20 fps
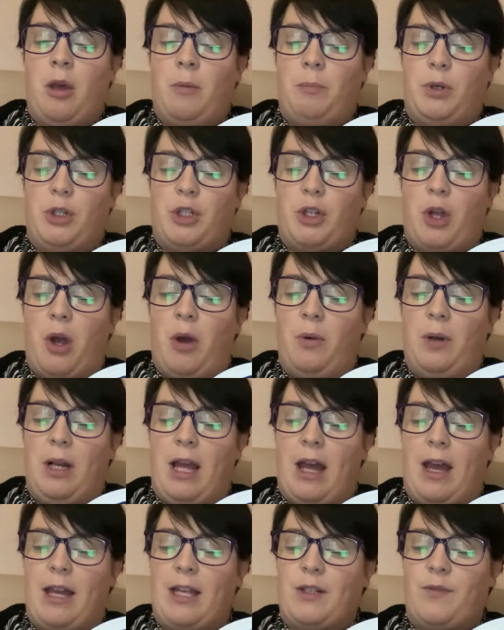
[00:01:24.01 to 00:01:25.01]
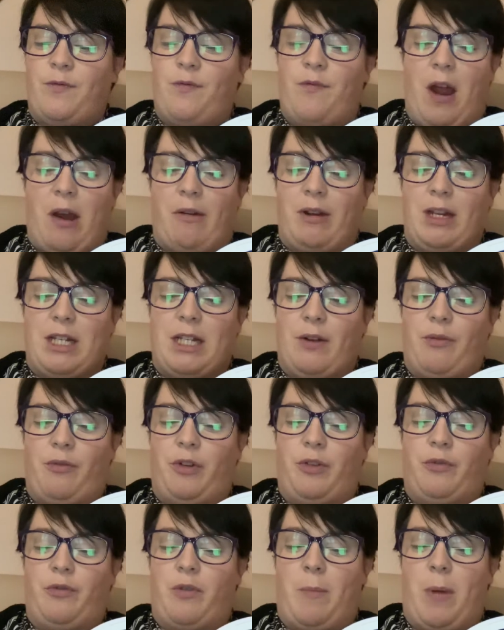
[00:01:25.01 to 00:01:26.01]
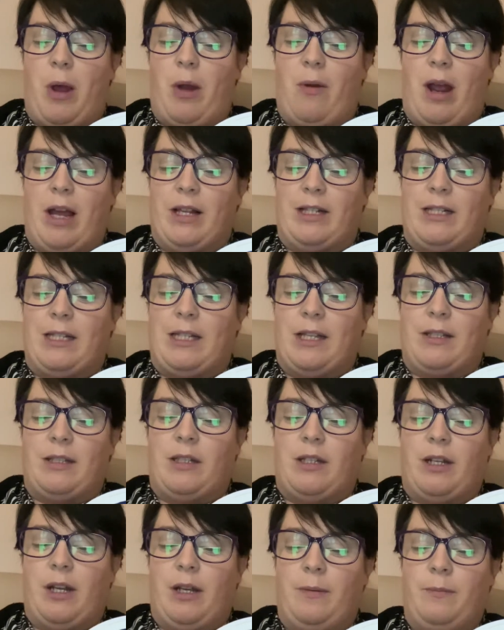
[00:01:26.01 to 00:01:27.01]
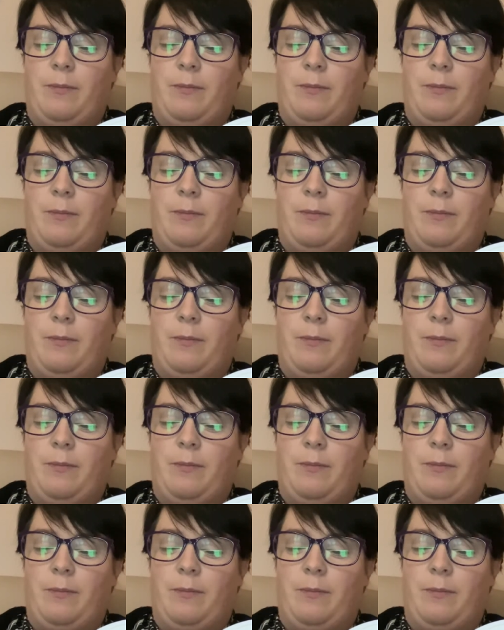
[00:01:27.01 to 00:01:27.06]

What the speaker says: But Olia is very different from her ancestor.